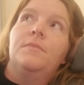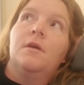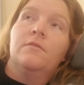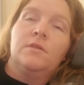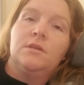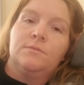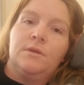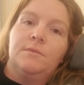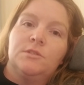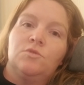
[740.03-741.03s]
Everything is
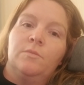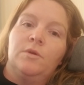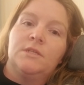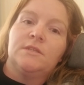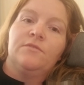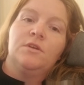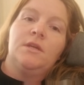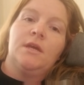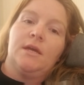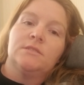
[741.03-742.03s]
pretty much normal, except for
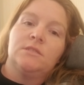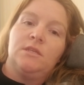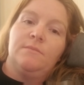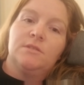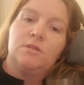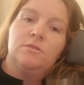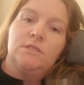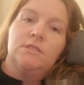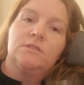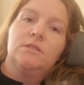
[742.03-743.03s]
he has the
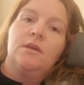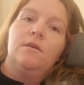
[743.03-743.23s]
anematosis.